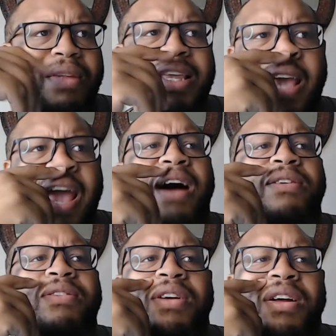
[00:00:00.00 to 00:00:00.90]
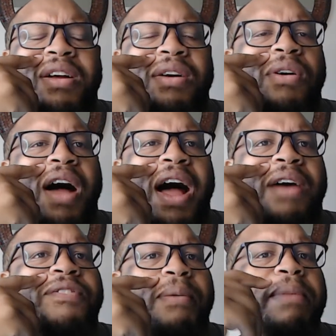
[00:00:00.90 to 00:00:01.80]
yeah,
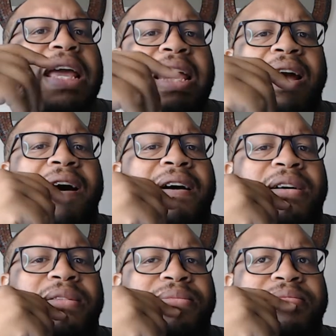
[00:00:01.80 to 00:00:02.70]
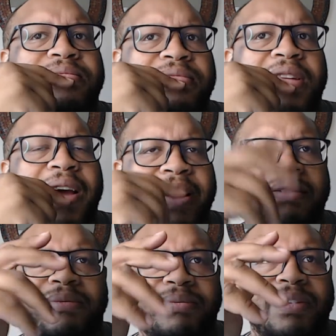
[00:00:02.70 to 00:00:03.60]
for me, um,
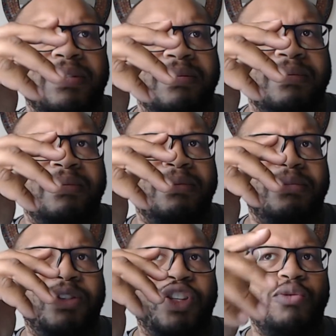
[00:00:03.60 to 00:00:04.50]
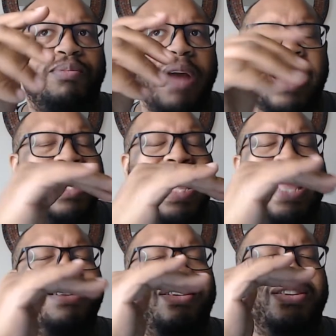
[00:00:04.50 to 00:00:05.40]
yeah, soup and,
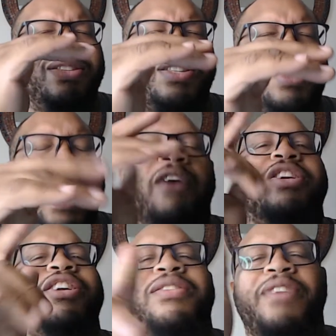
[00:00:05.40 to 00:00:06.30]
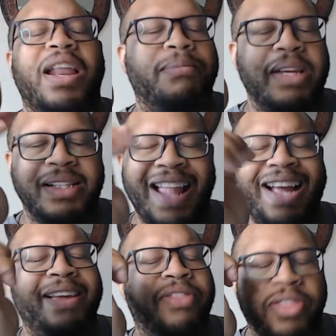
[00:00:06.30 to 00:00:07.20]
and Character development.
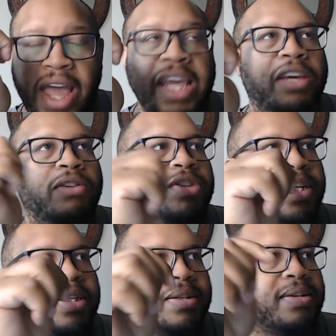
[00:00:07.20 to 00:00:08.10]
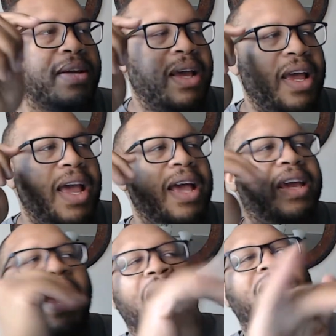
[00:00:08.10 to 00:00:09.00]
thank you, Jesus.
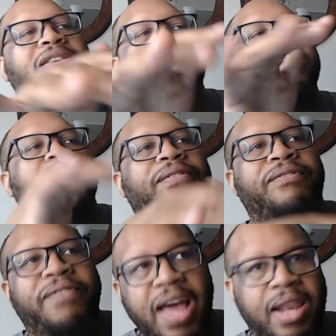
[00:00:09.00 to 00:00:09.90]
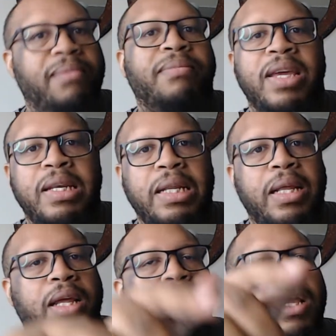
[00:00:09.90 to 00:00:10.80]
Character development.
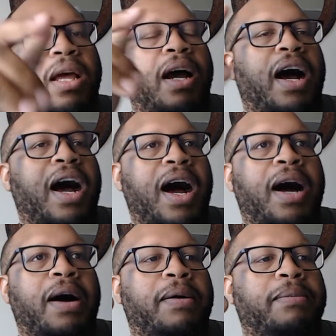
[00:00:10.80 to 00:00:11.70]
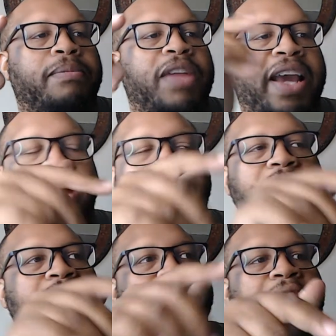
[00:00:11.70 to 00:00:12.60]
Um, the character
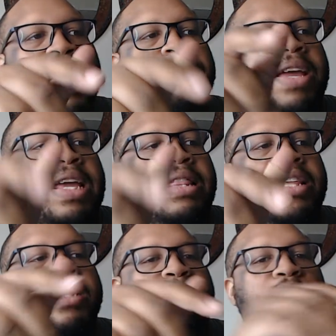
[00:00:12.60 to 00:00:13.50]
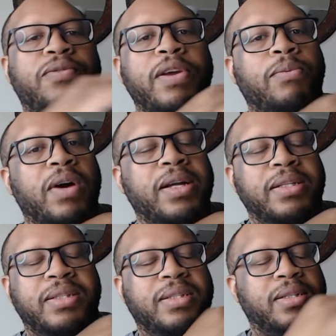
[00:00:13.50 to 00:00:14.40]
development in this movie
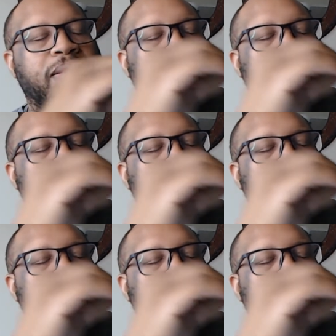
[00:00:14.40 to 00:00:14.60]
was